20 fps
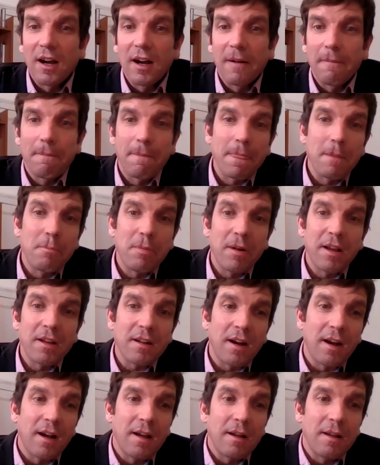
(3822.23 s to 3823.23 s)
um,
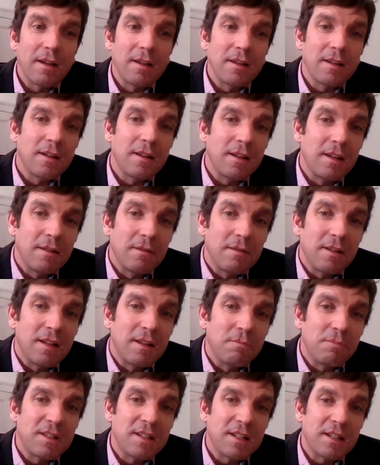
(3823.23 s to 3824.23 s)
but uh, in, in,
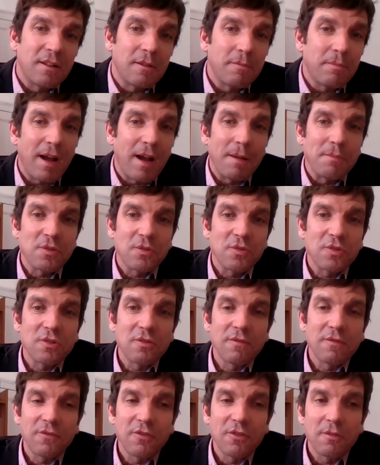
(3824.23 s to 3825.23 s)
in particular, perhaps
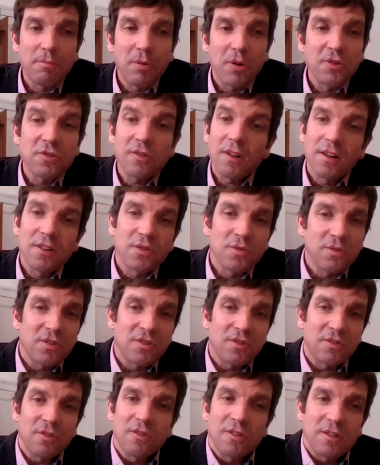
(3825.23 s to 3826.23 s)
also for
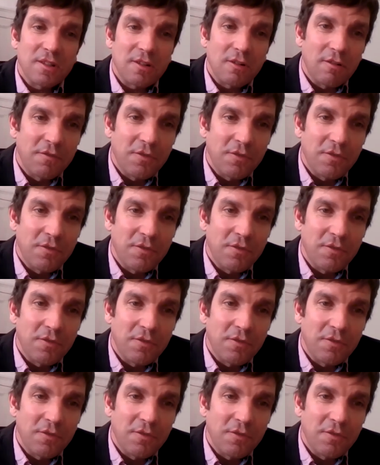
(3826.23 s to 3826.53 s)
postgraduate students.